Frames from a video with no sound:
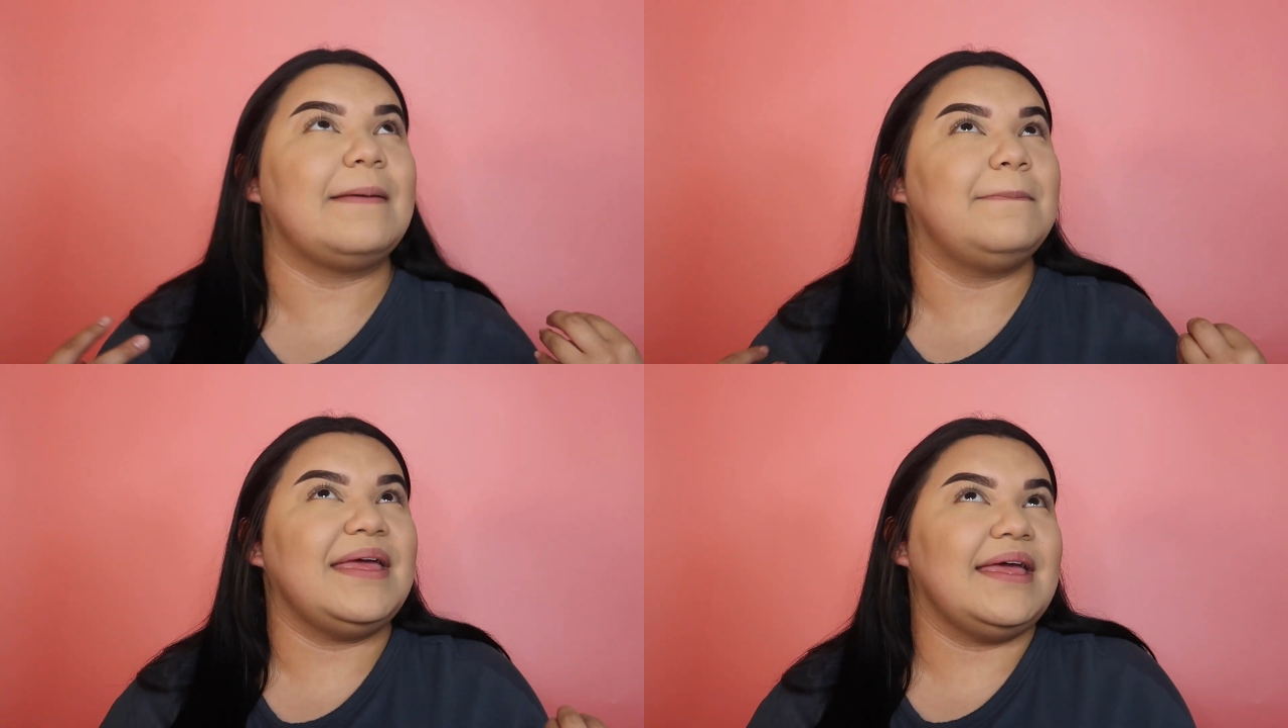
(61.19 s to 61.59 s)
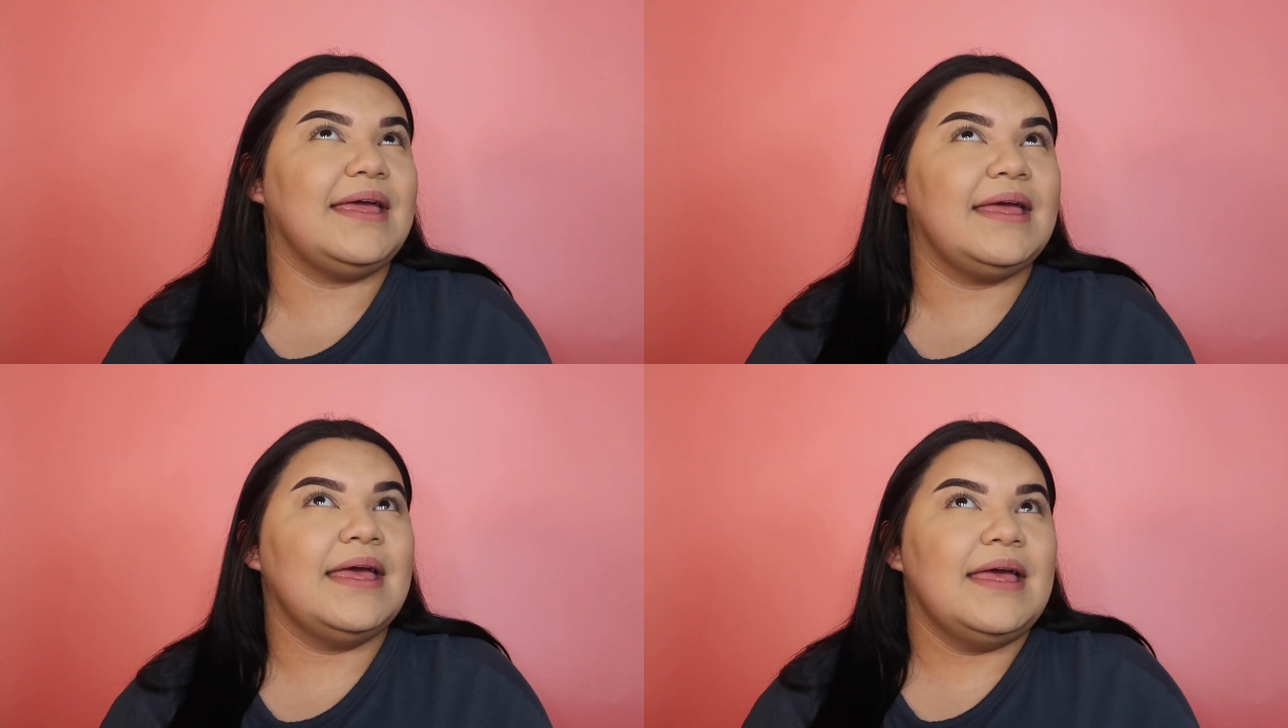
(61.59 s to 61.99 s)

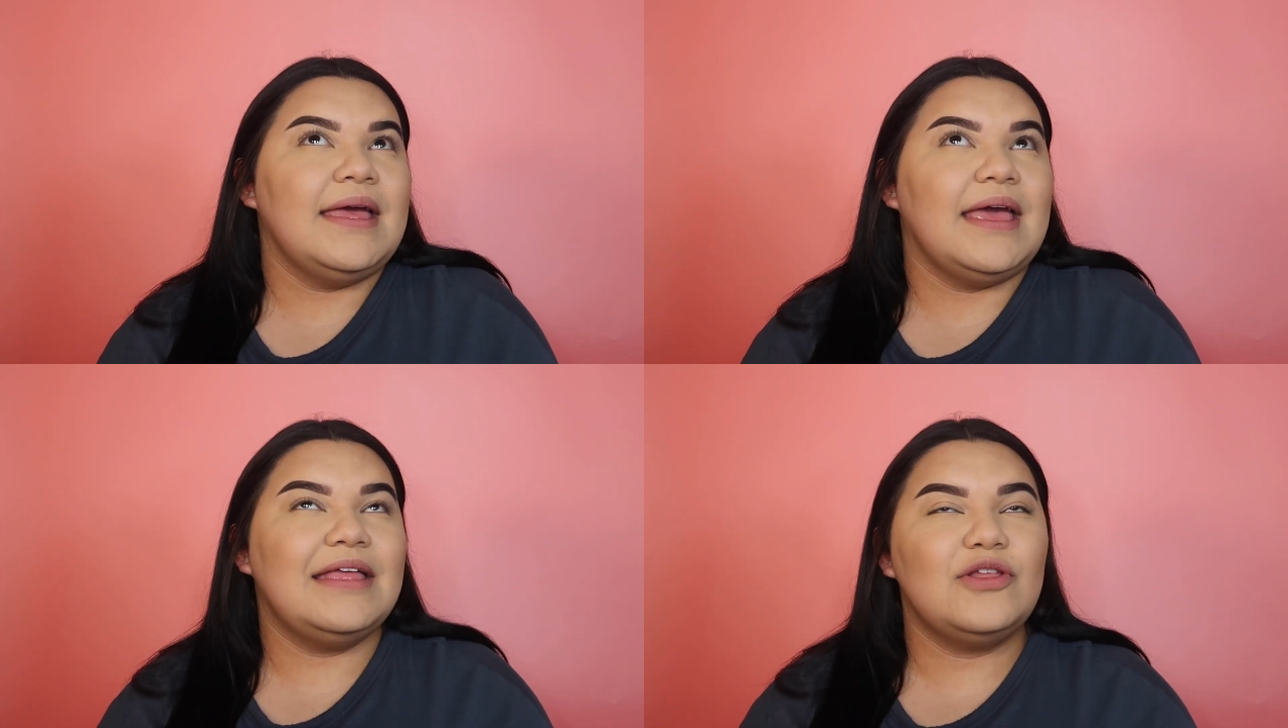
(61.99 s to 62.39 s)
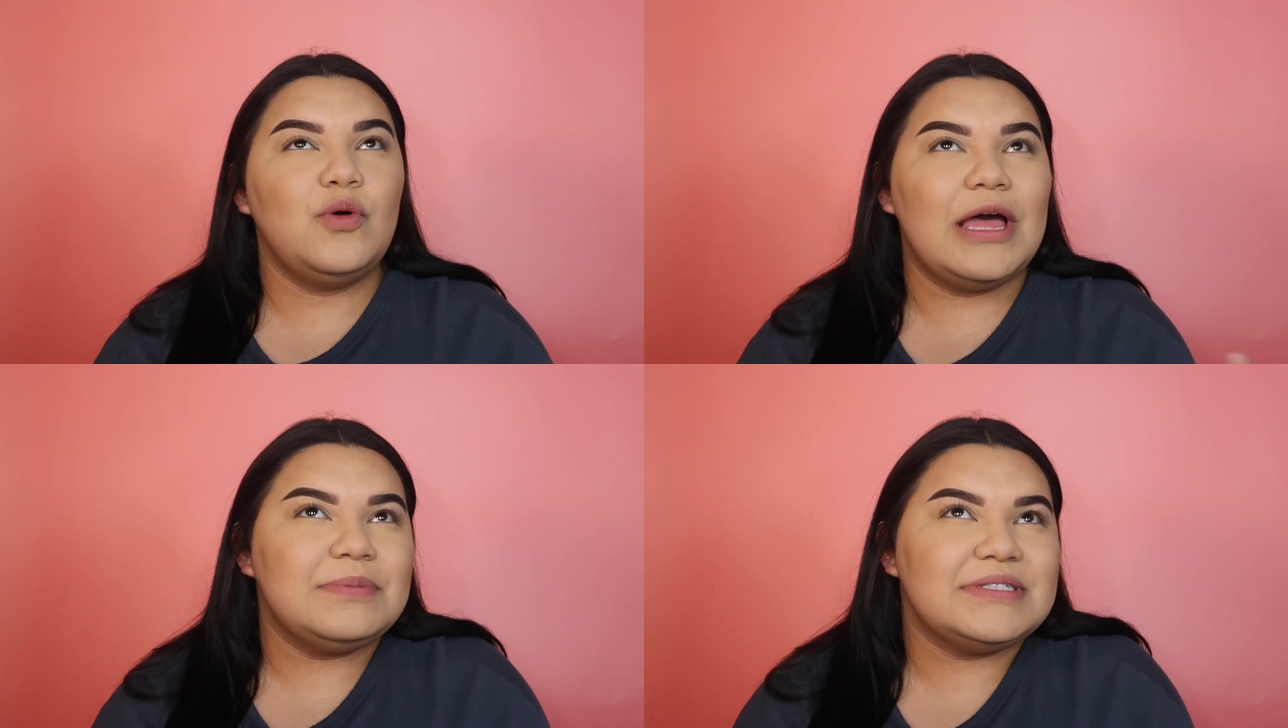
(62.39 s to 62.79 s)
be in the
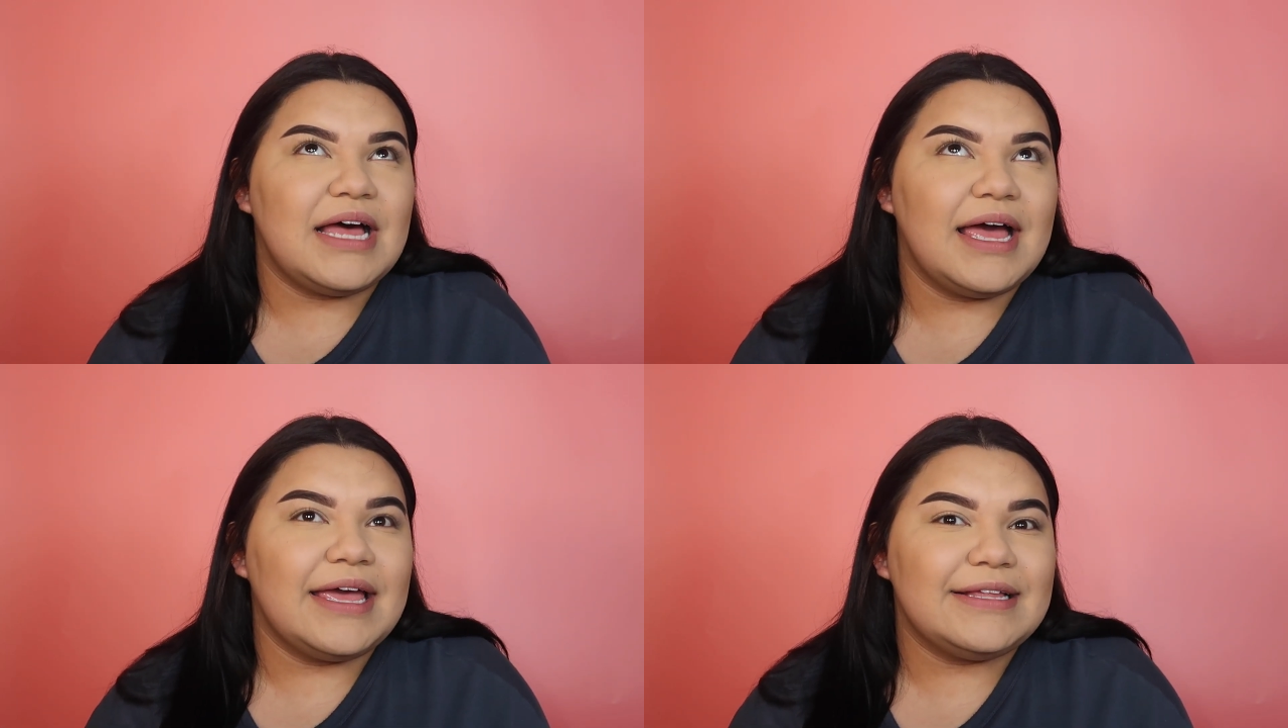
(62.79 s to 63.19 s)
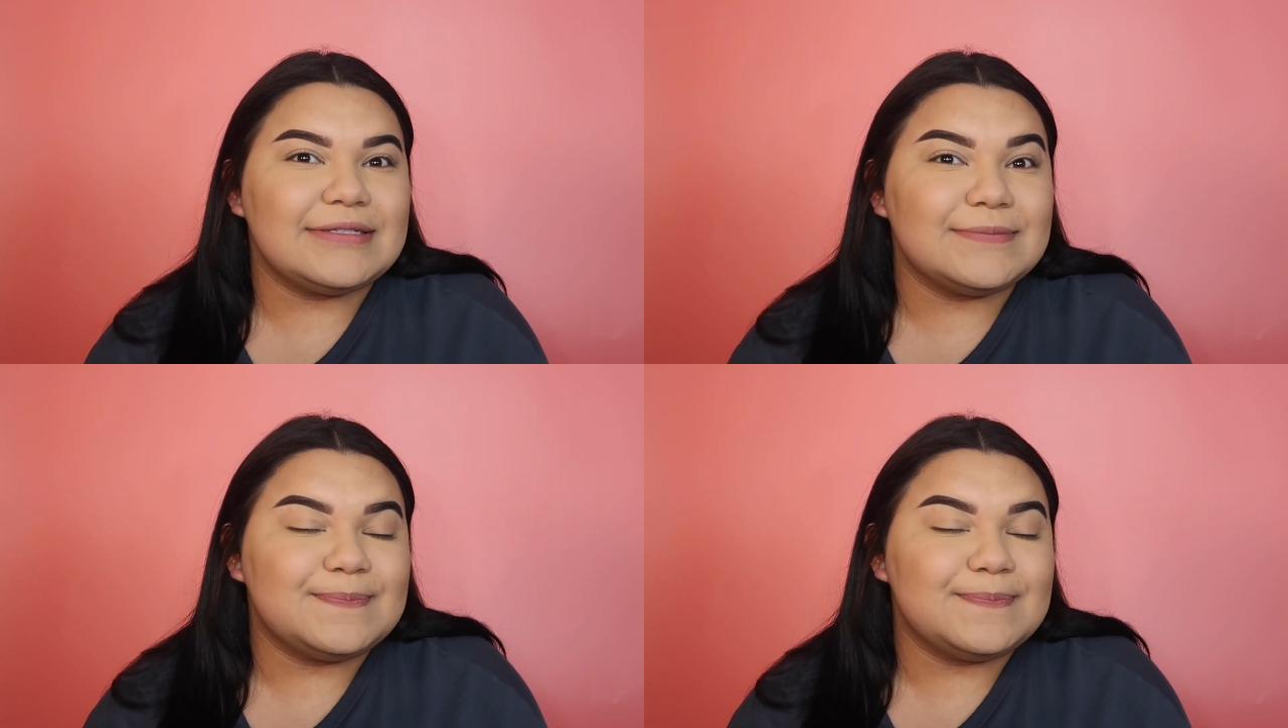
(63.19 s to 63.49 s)
website